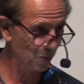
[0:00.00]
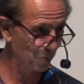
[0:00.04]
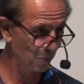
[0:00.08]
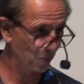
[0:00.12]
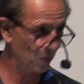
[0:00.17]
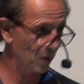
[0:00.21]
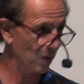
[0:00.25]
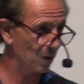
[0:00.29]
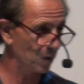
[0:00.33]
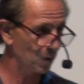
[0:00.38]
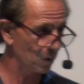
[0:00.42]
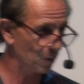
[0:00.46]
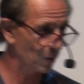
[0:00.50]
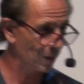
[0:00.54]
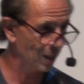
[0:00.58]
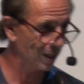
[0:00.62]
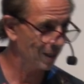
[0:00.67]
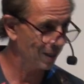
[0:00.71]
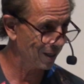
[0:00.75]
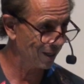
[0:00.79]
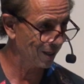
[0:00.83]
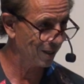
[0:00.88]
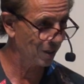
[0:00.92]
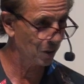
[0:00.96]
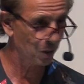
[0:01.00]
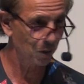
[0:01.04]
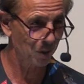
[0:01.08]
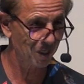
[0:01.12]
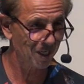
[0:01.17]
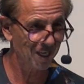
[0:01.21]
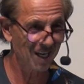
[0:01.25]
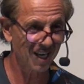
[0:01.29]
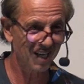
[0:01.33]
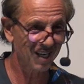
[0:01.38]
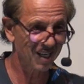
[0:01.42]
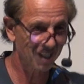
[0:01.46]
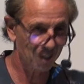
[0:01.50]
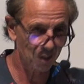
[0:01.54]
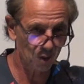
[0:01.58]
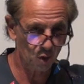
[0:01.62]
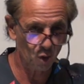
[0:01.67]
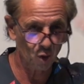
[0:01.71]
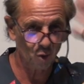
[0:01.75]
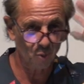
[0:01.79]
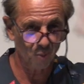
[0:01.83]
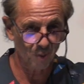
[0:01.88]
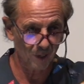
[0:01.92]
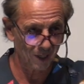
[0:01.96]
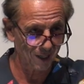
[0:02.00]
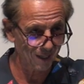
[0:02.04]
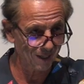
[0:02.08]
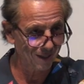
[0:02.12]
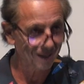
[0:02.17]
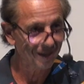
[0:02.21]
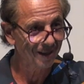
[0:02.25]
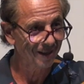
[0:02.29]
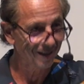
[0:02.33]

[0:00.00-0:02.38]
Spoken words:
prayers or anything because she can't get to nobody